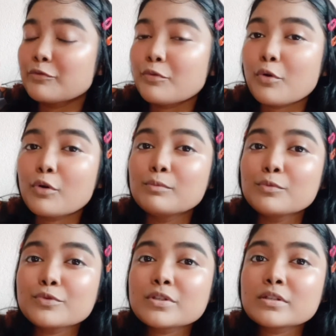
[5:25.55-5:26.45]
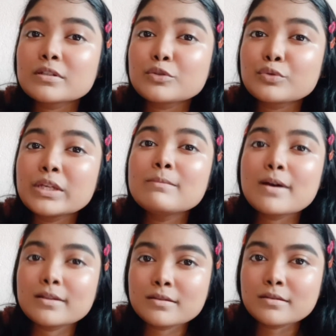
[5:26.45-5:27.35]
for almost 3
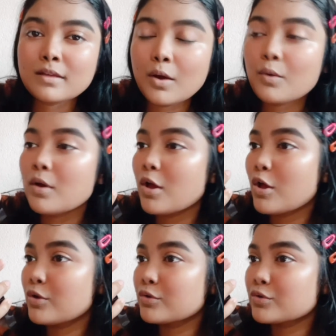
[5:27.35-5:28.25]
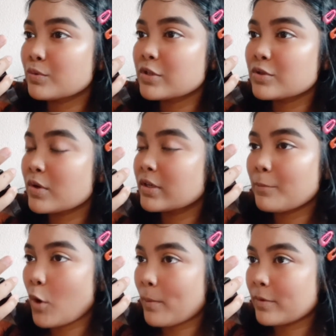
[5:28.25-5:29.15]
months now, so it's not in
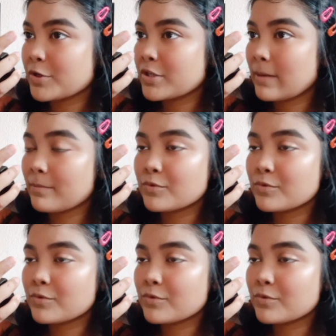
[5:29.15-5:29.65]
a proper shape.